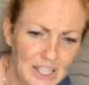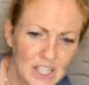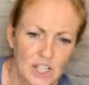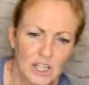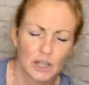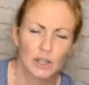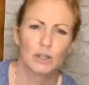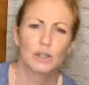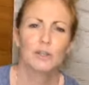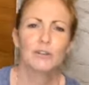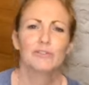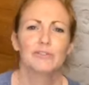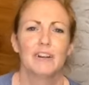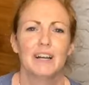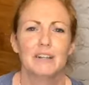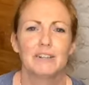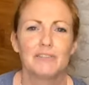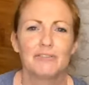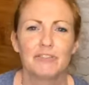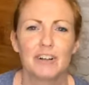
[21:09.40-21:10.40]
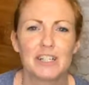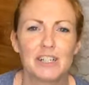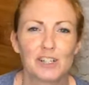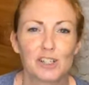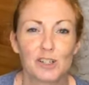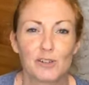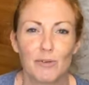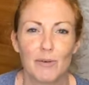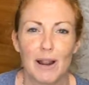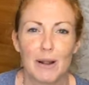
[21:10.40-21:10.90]
to you. You found a French
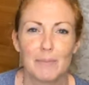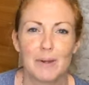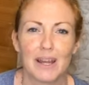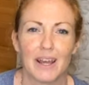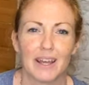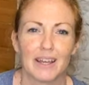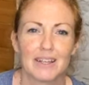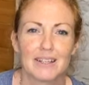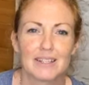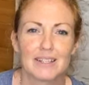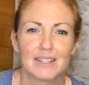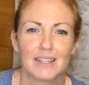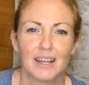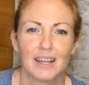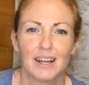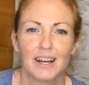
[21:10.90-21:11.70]
ceramics.